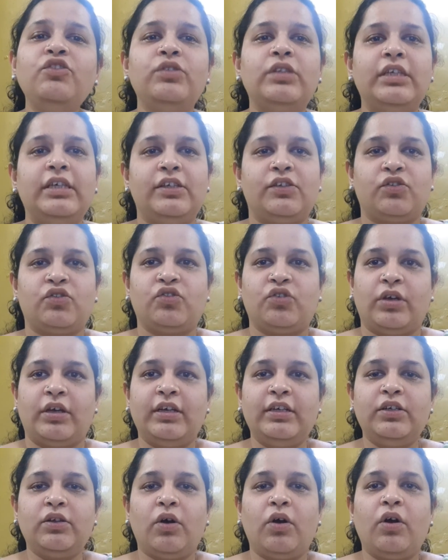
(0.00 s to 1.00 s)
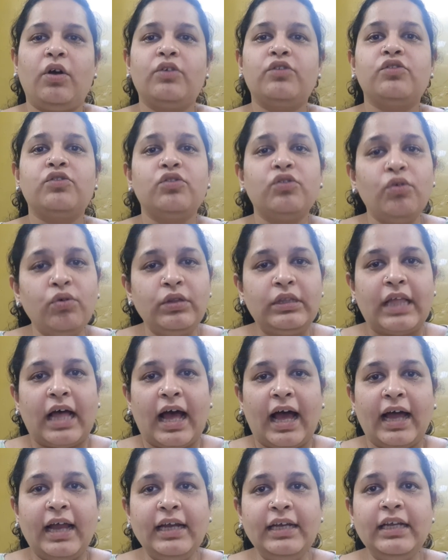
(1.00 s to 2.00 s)
these chit so
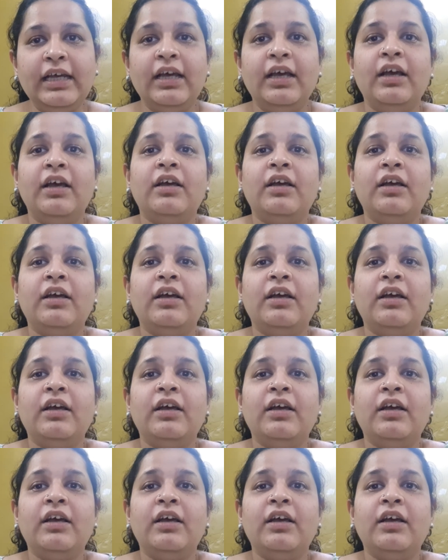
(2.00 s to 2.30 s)
that